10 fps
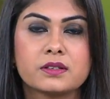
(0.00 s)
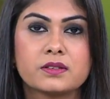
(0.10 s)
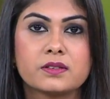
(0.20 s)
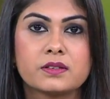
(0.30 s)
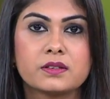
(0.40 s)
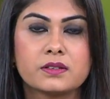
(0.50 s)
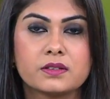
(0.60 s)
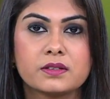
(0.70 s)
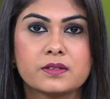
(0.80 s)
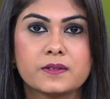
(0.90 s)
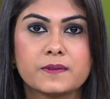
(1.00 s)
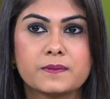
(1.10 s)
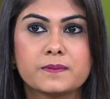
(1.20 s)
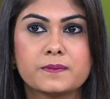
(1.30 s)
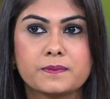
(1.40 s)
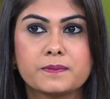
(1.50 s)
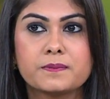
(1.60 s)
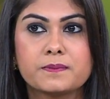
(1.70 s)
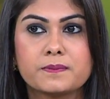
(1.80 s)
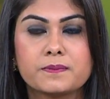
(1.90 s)

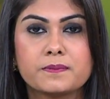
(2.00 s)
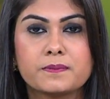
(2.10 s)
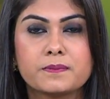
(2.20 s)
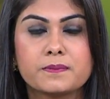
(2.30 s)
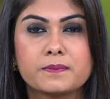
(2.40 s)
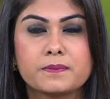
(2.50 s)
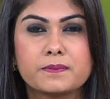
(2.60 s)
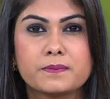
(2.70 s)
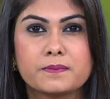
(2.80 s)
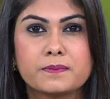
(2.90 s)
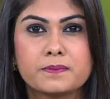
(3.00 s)
[no speech]